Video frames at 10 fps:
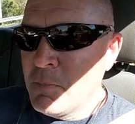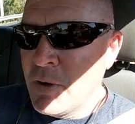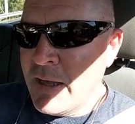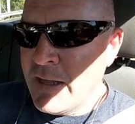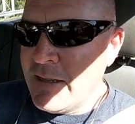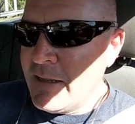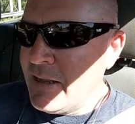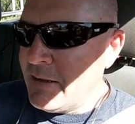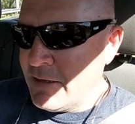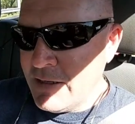but,
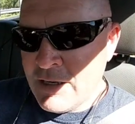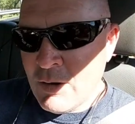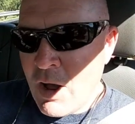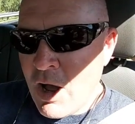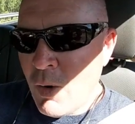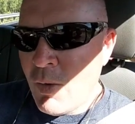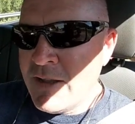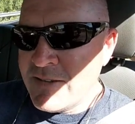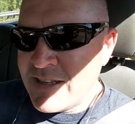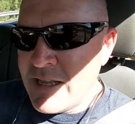you know,
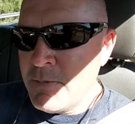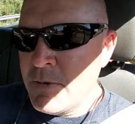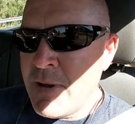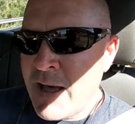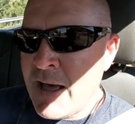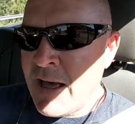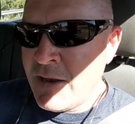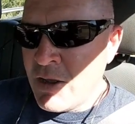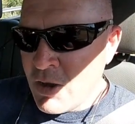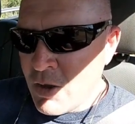always keep in
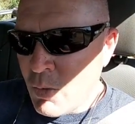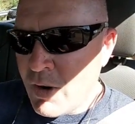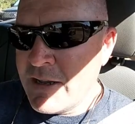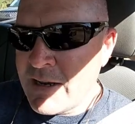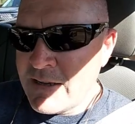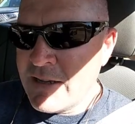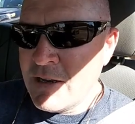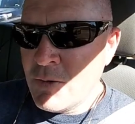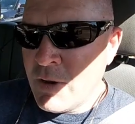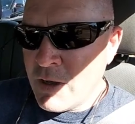mind what can I
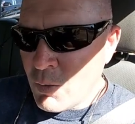take away?